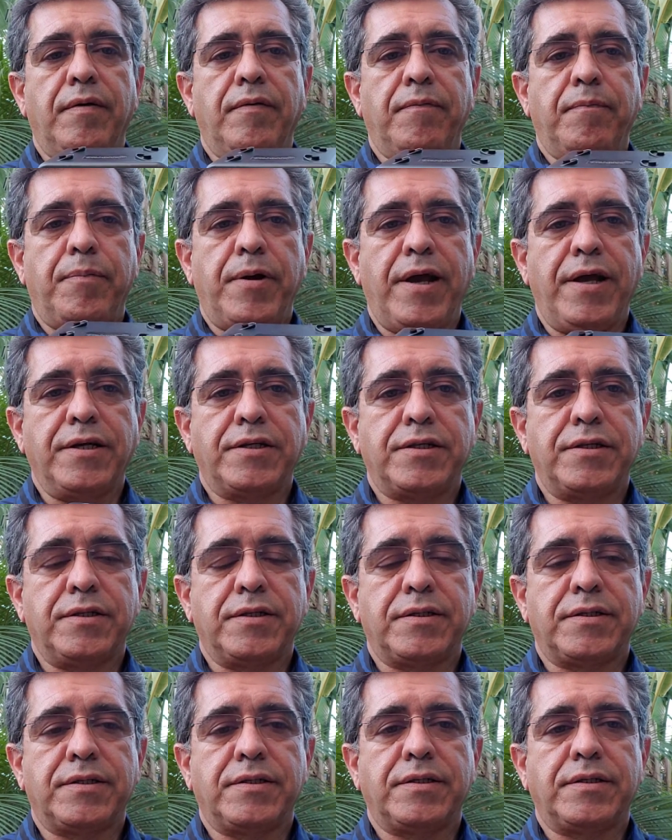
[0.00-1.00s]

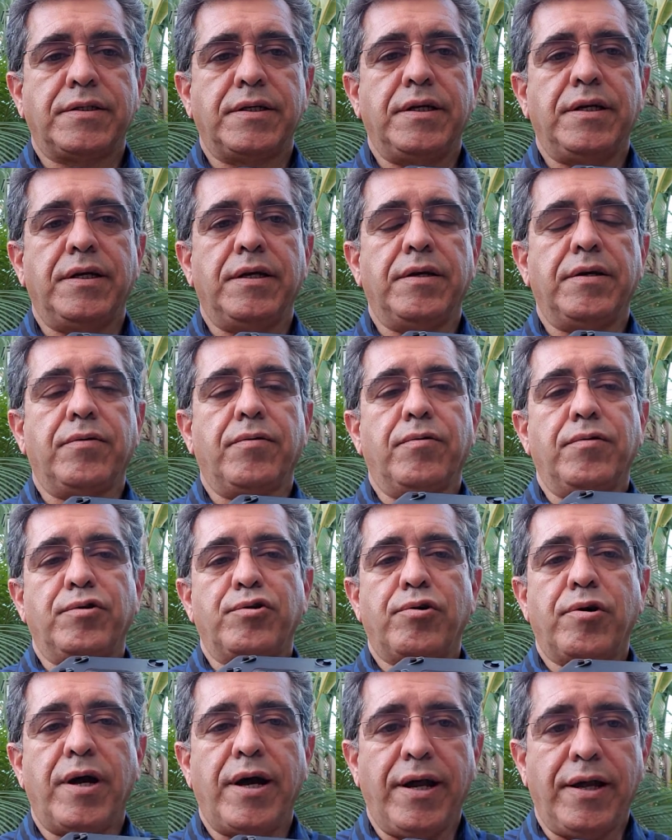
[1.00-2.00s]
patients or
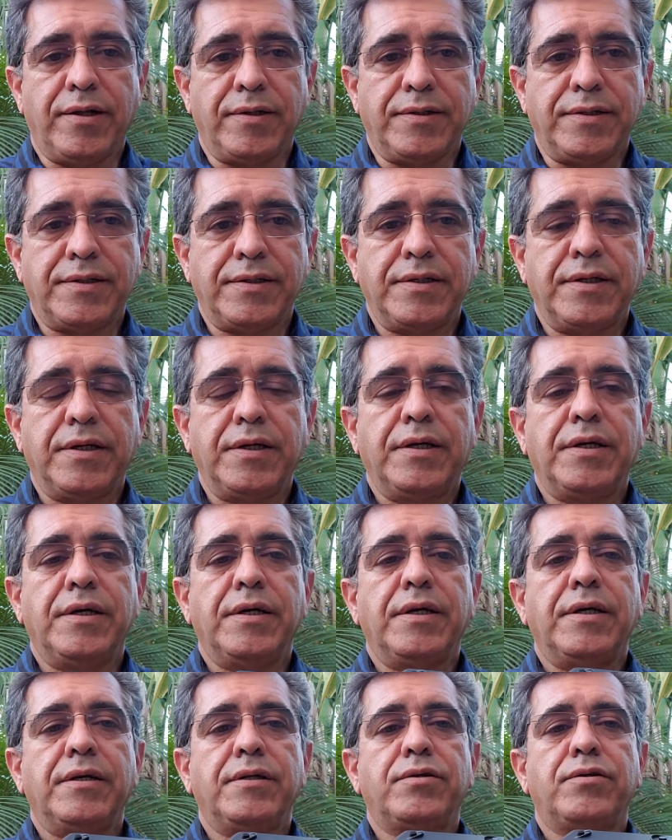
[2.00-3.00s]
trials
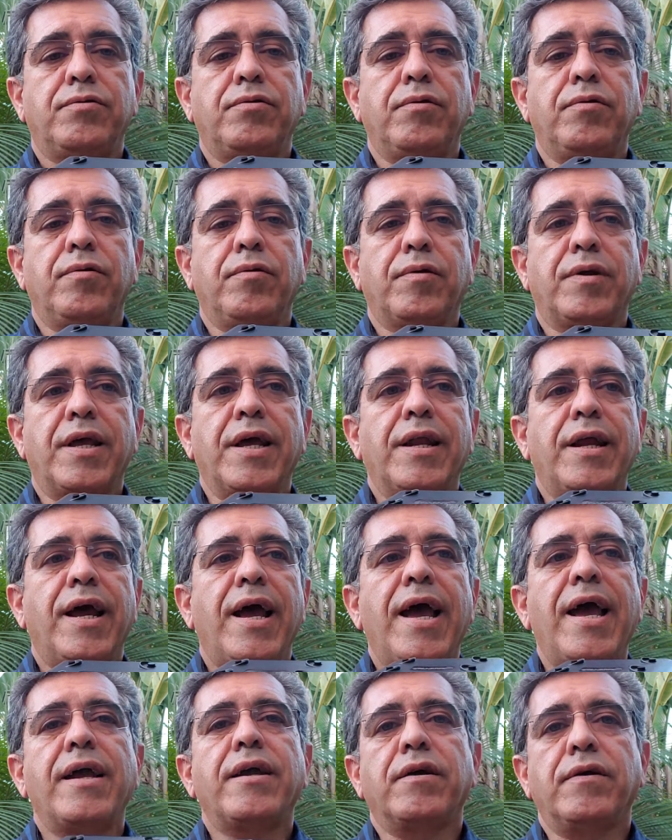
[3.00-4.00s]
to get a
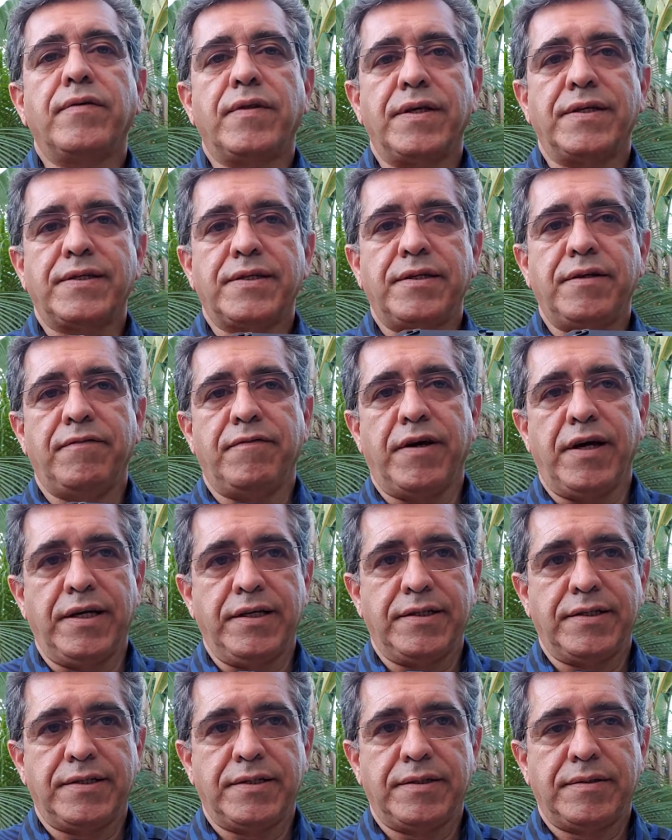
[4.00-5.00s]
hang of this
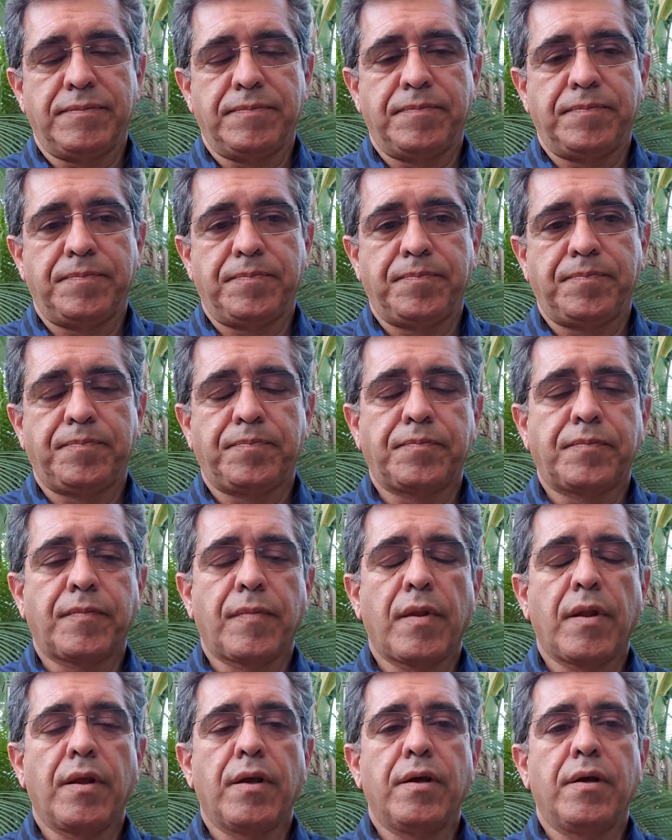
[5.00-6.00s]
device.
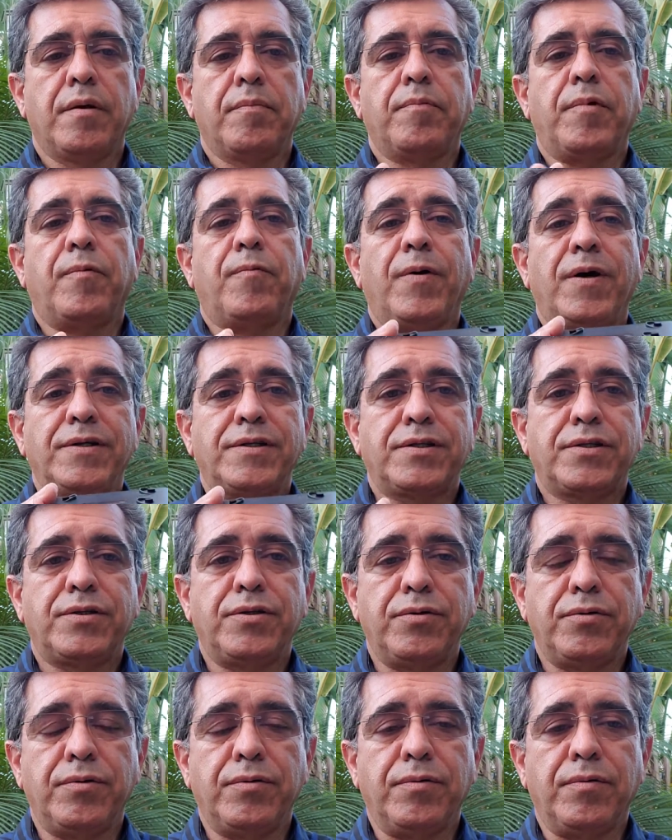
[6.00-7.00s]
But once
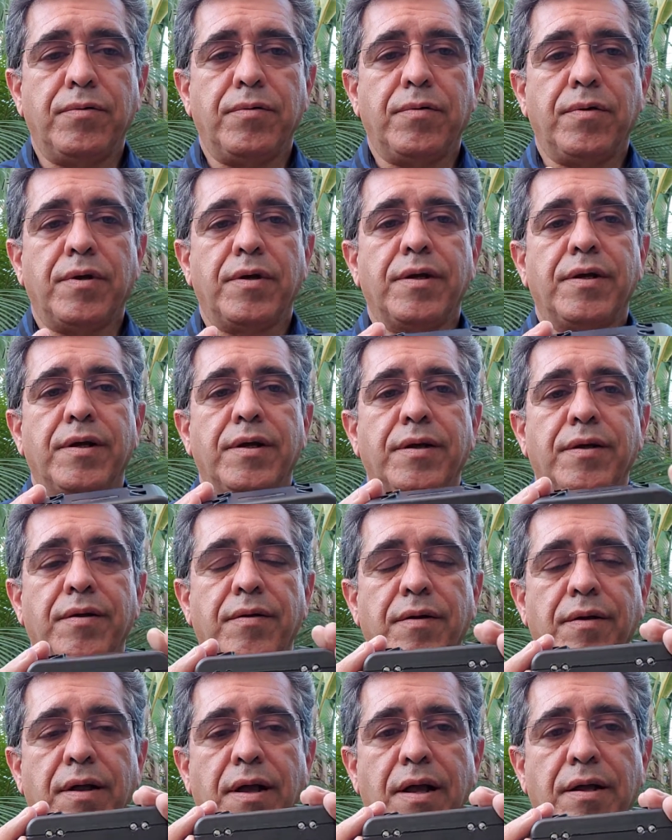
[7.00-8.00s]
you
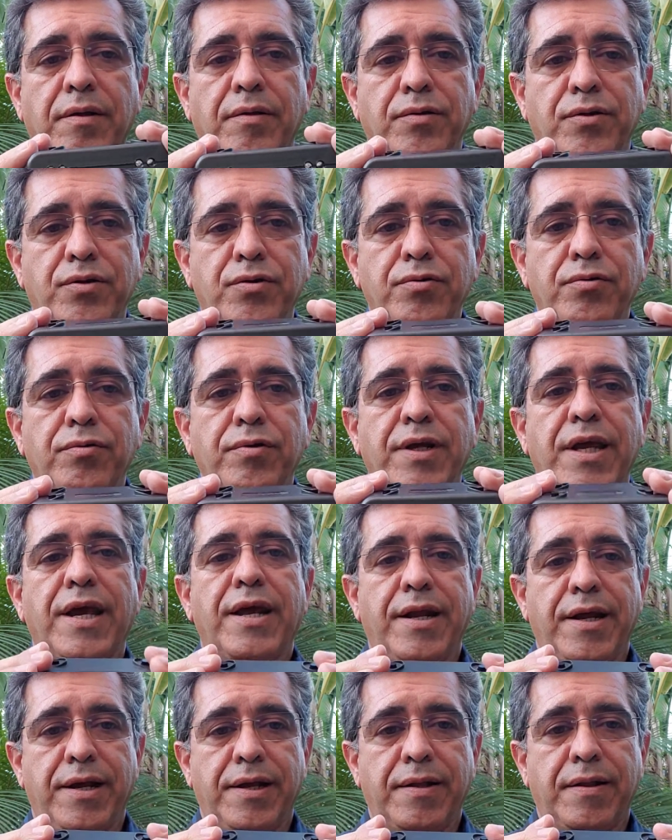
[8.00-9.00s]
do
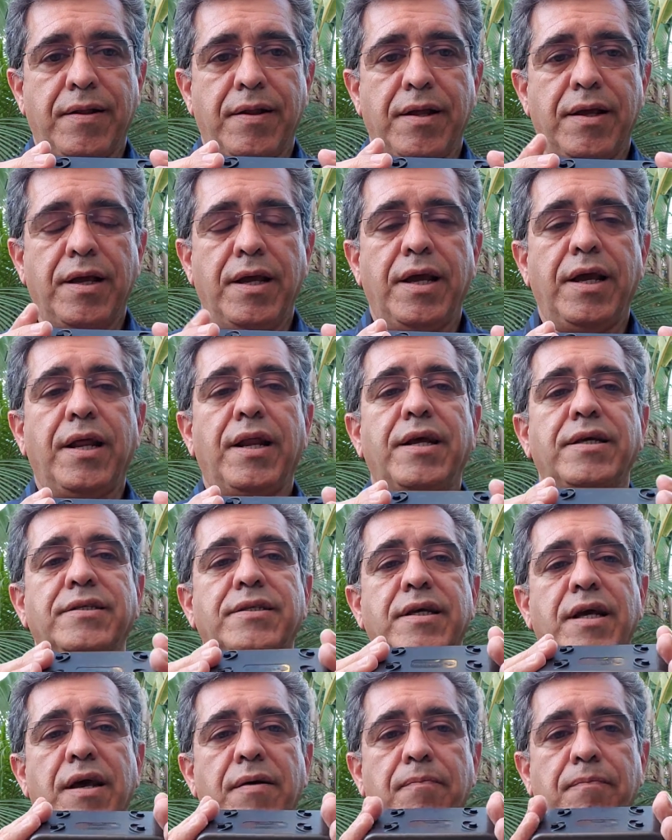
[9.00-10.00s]
get it, it
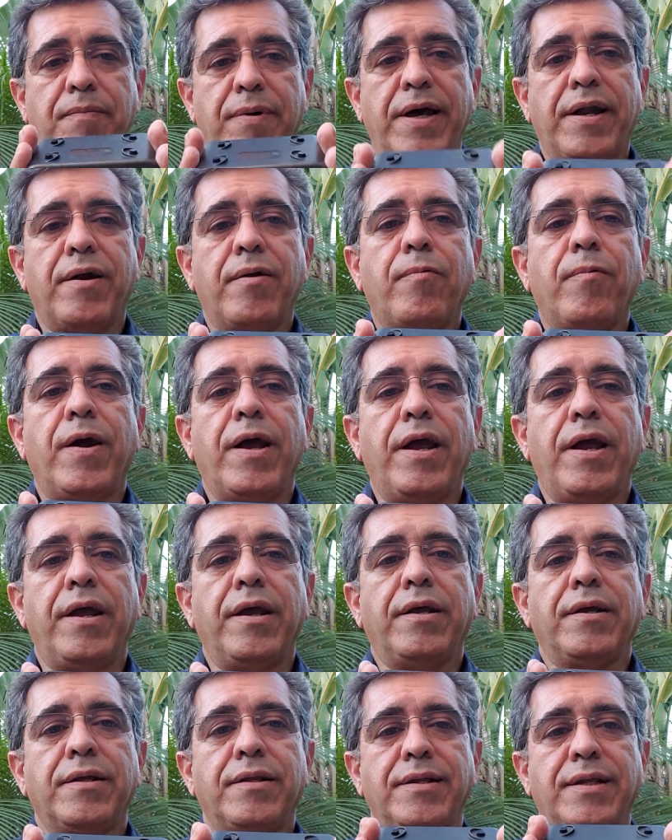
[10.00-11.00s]
is a better way
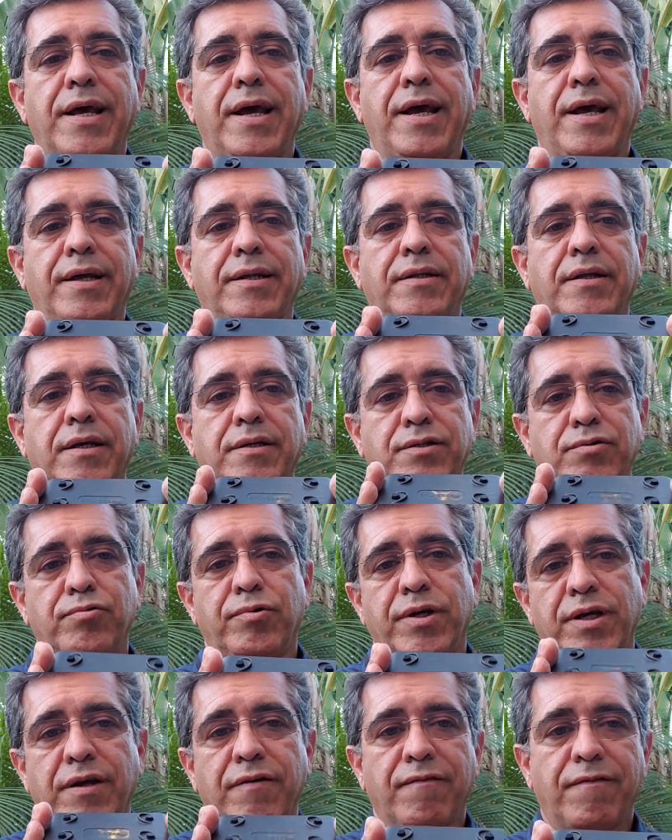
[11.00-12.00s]
than the
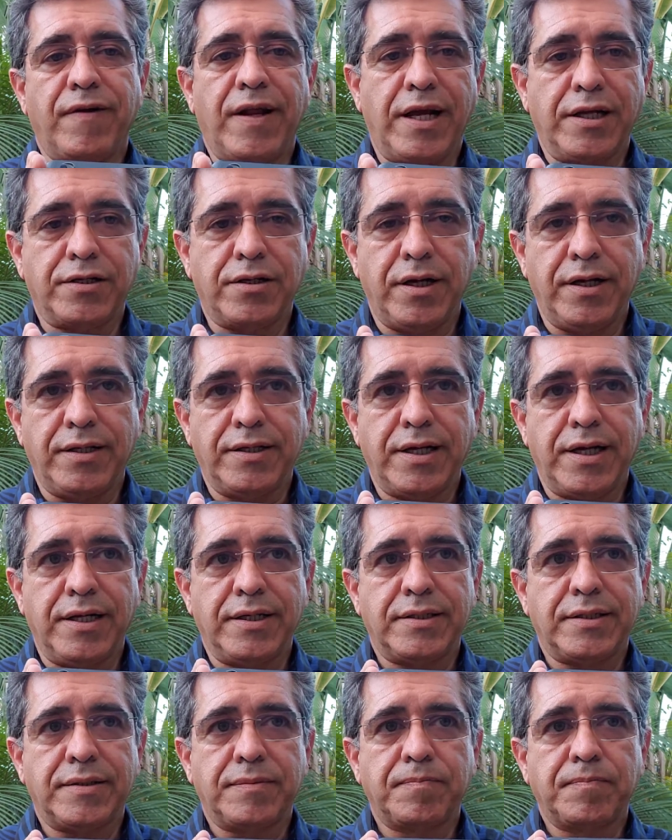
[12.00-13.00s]
swinging flashlight
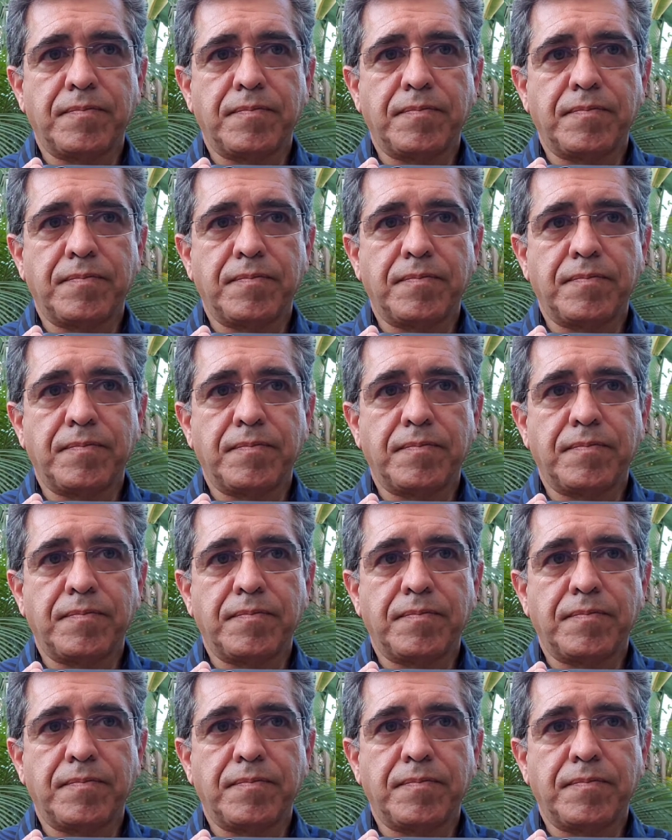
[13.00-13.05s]
test.